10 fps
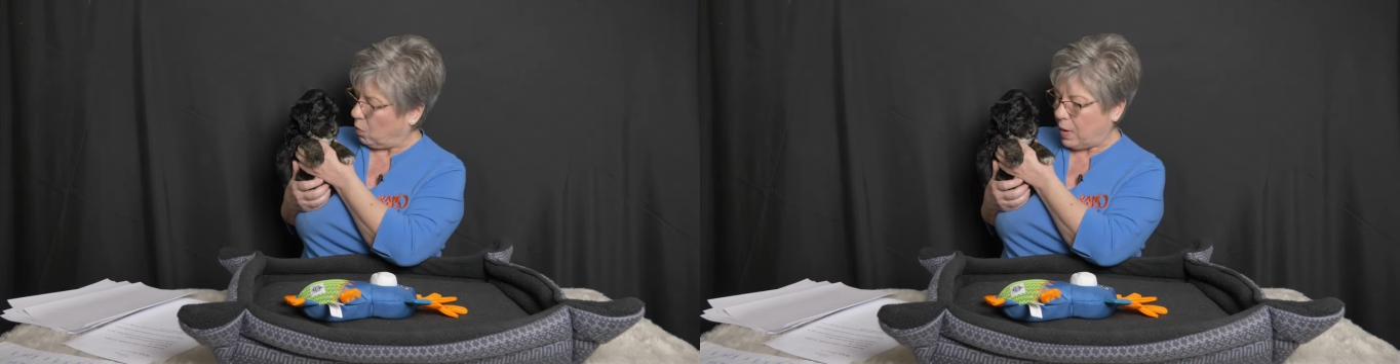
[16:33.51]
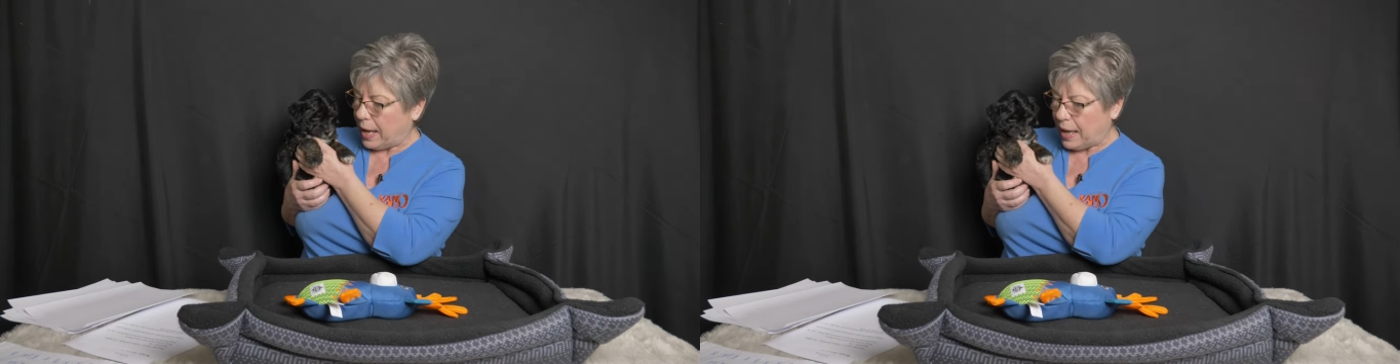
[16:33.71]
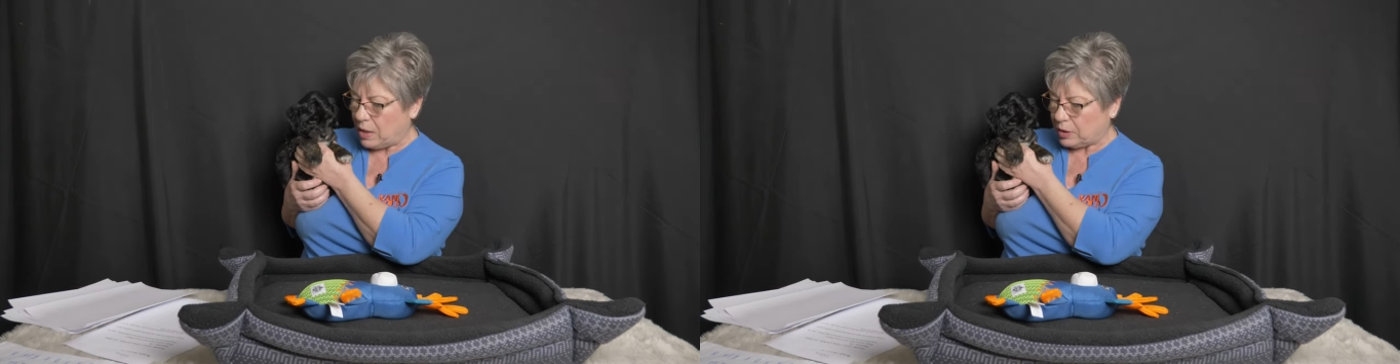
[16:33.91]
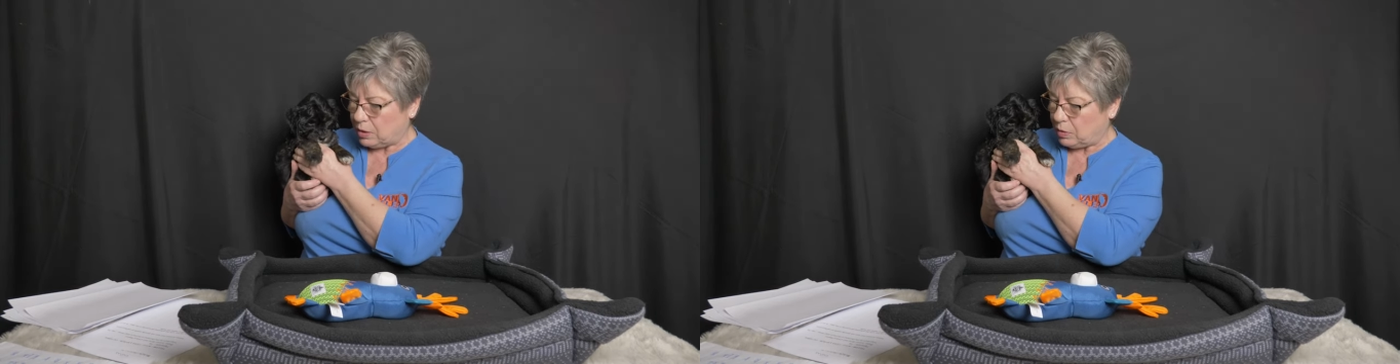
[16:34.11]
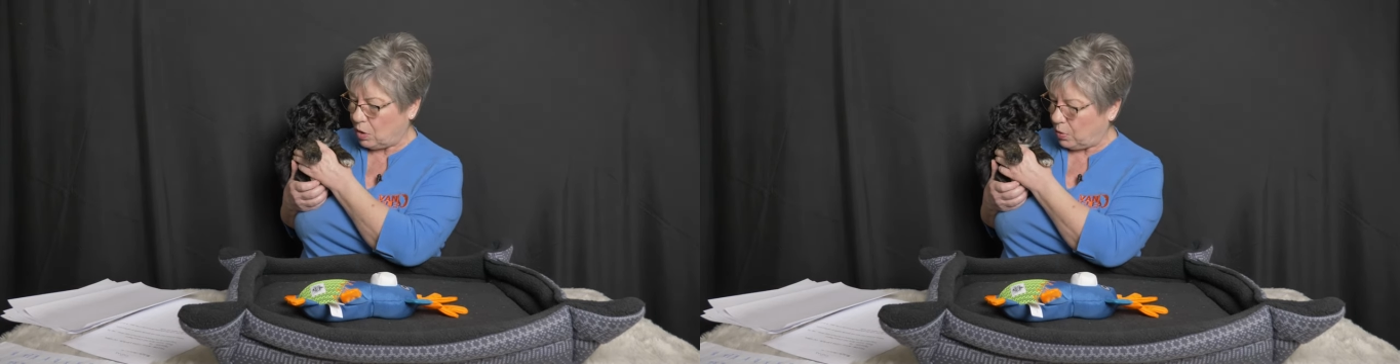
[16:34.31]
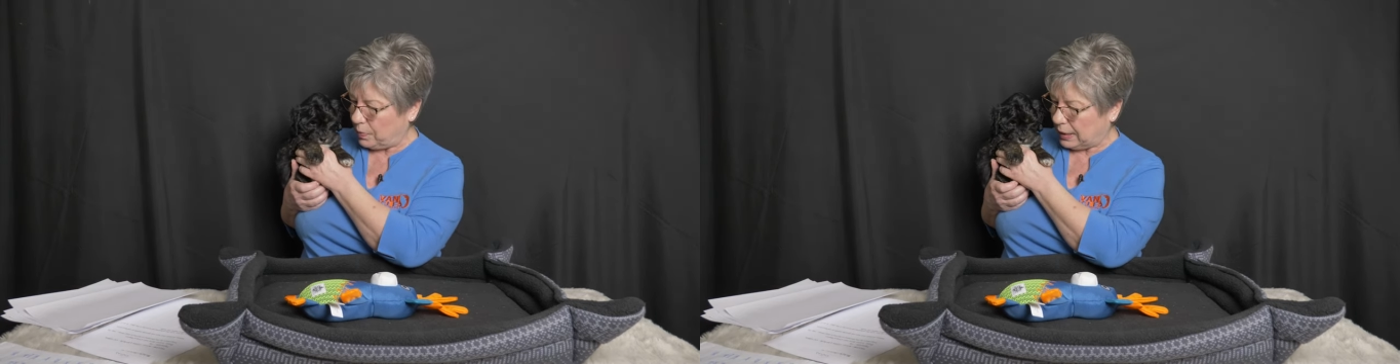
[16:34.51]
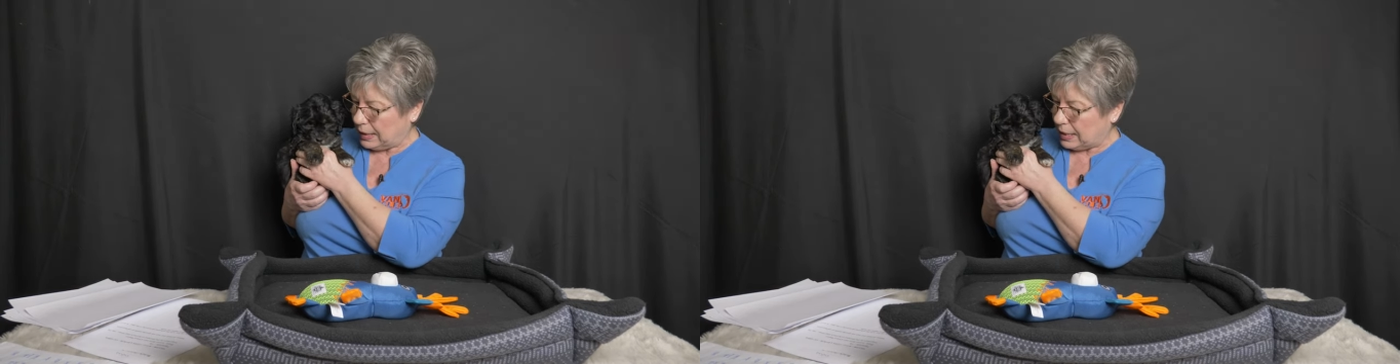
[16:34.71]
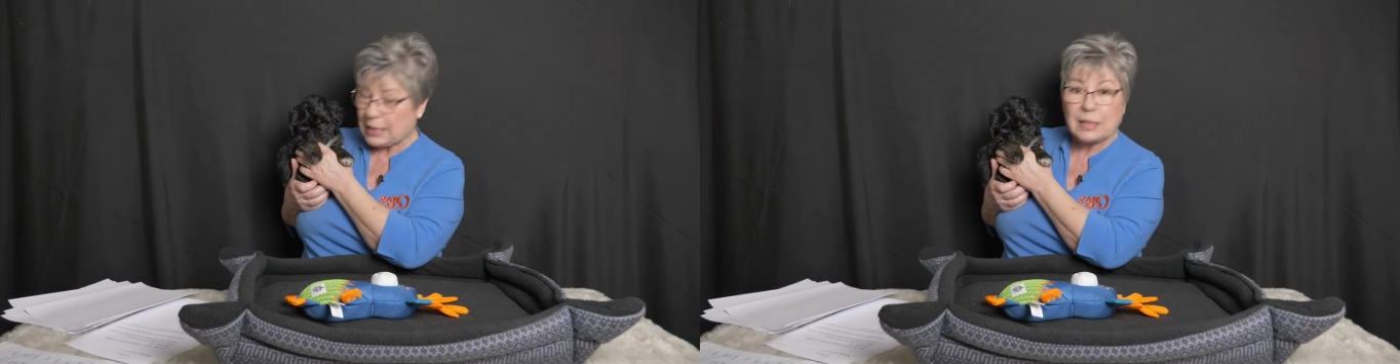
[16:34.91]
Well, you know,
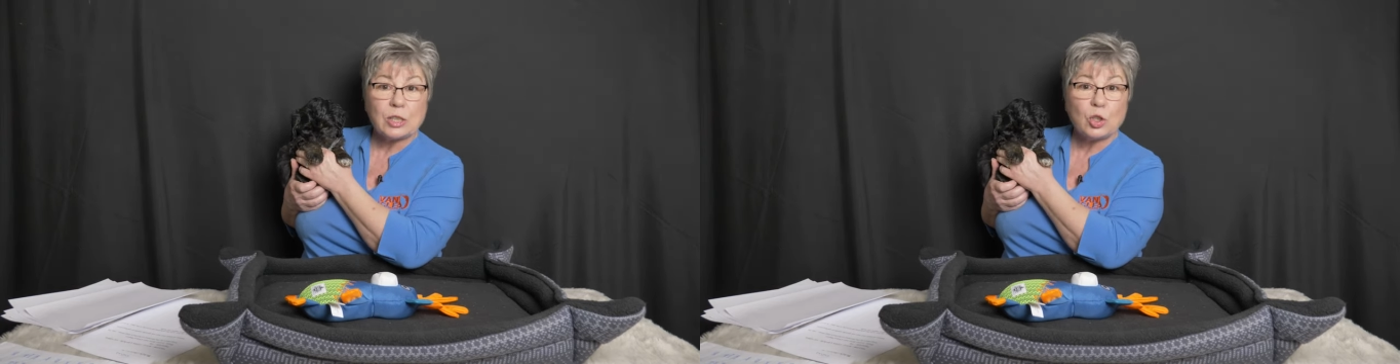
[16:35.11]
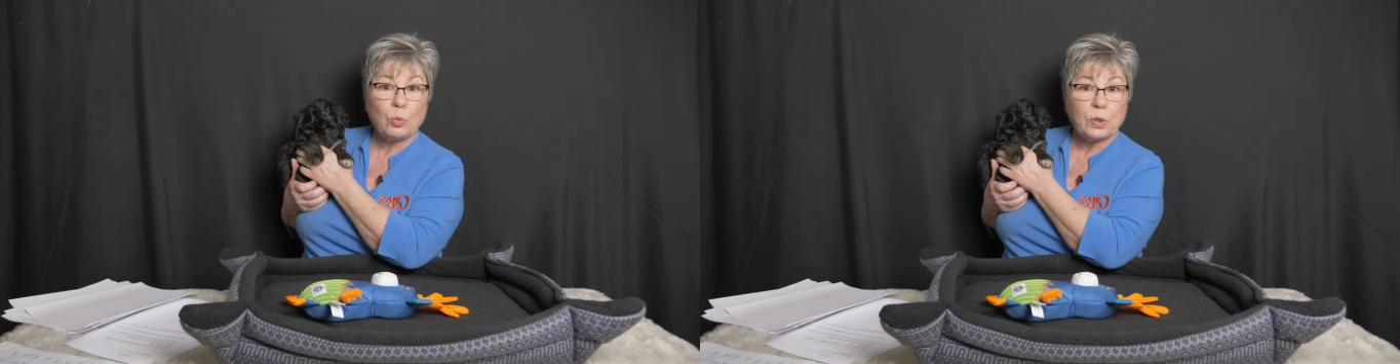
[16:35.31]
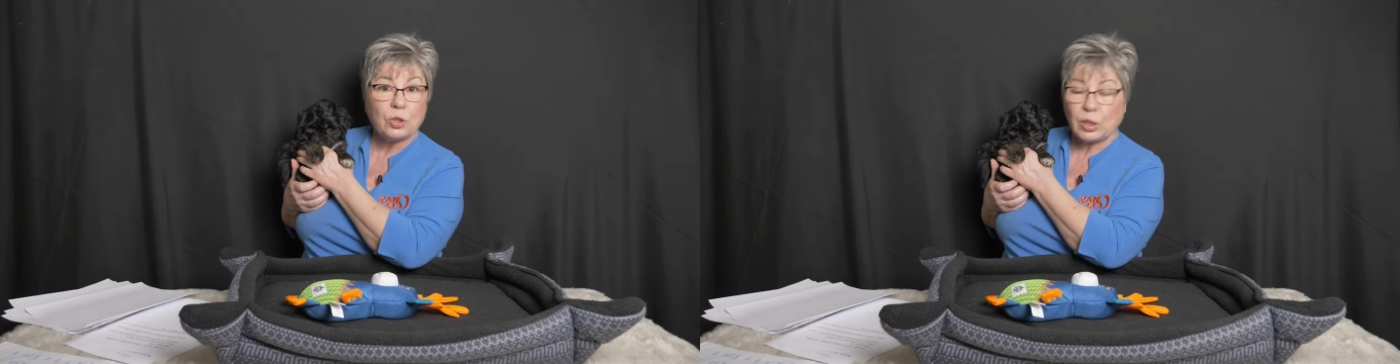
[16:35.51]
he is super,